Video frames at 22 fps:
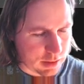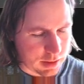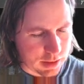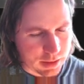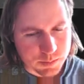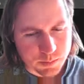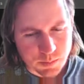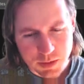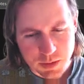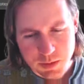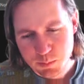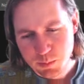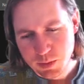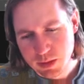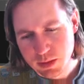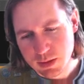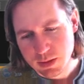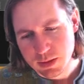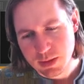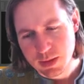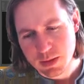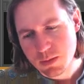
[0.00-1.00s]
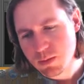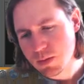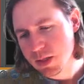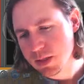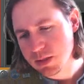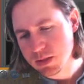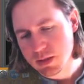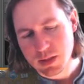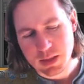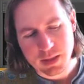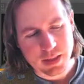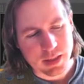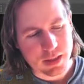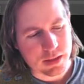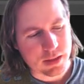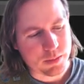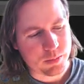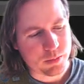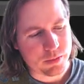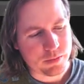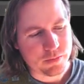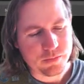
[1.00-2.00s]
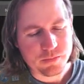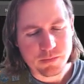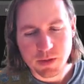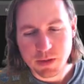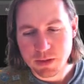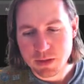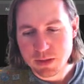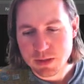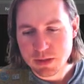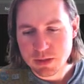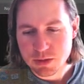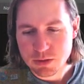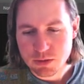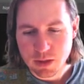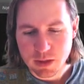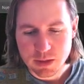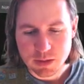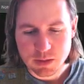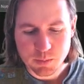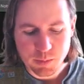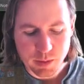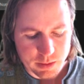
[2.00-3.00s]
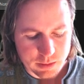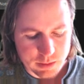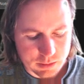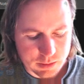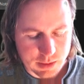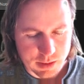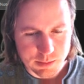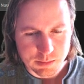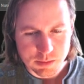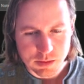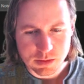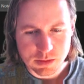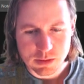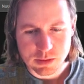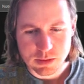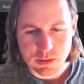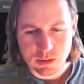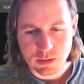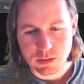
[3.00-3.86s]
That's much better. Otherwise, you end up with very strange panel names